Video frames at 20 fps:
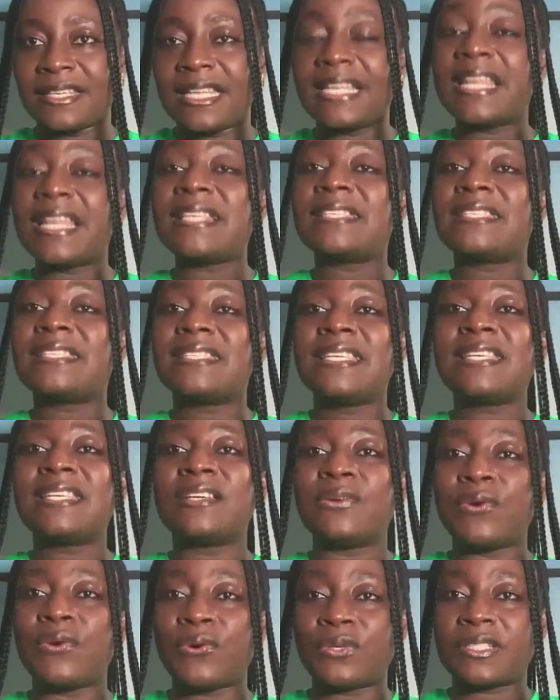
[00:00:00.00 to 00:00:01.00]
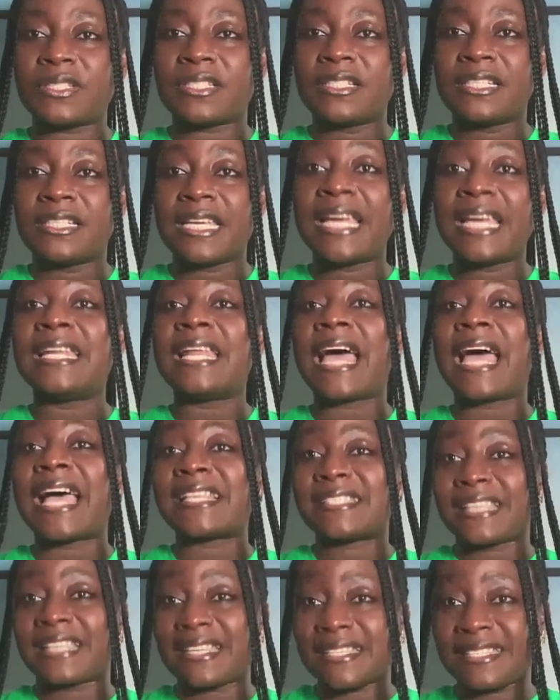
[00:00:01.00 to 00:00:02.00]
Let's seek God. And
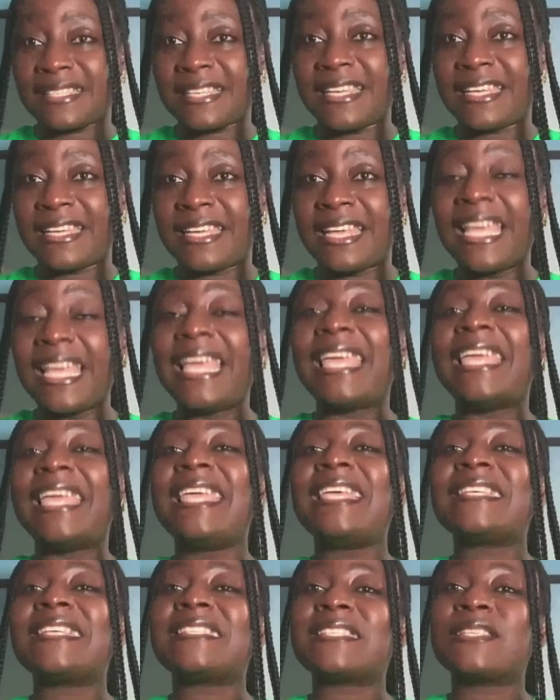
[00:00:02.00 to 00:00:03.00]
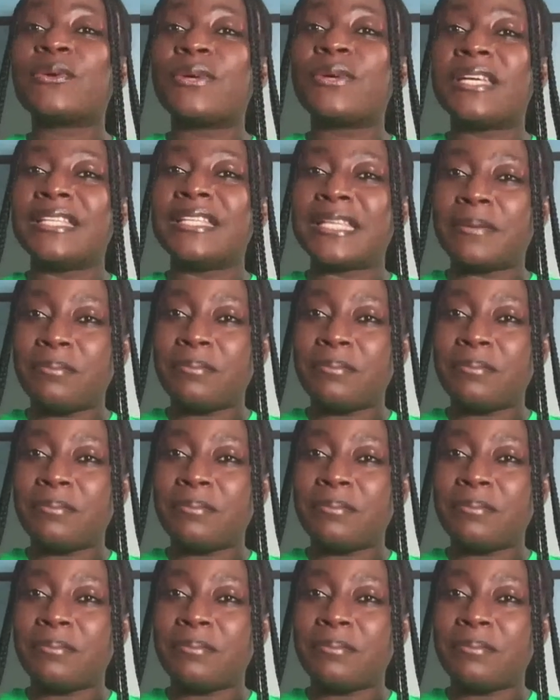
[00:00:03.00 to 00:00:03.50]
as I say, he is still in the